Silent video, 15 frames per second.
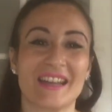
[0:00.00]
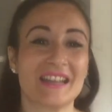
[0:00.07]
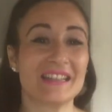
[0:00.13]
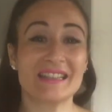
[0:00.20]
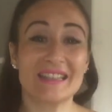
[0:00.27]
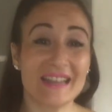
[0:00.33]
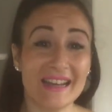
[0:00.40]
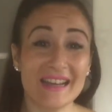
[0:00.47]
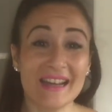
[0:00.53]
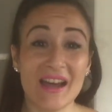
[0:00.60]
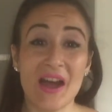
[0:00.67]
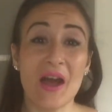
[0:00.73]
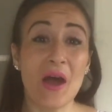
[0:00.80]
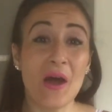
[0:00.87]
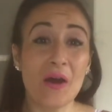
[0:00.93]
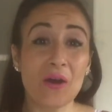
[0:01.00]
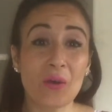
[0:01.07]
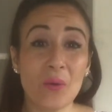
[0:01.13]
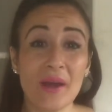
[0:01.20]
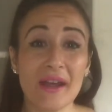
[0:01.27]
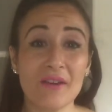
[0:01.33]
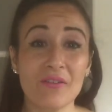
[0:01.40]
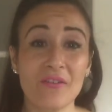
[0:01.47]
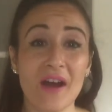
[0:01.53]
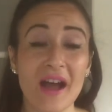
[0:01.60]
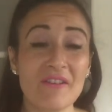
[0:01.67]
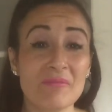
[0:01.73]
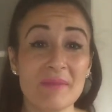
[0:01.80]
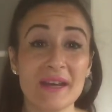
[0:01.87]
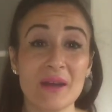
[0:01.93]
See? Quick
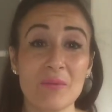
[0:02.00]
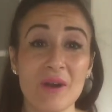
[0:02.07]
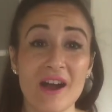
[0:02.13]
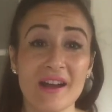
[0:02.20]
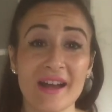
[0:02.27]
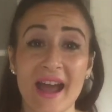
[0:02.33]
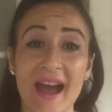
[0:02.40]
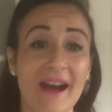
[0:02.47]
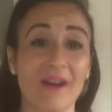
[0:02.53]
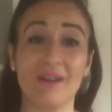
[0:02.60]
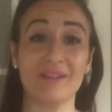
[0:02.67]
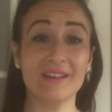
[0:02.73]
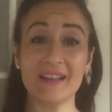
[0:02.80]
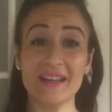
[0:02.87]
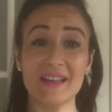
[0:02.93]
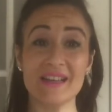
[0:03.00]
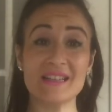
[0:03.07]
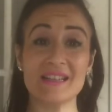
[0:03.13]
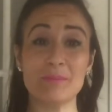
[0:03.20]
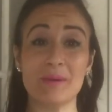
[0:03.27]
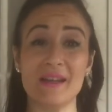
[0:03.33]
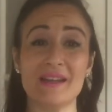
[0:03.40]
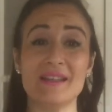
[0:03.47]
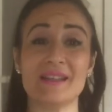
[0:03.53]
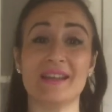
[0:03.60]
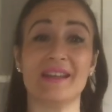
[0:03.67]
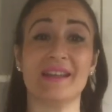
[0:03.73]
5-minute workout. Easy peasy.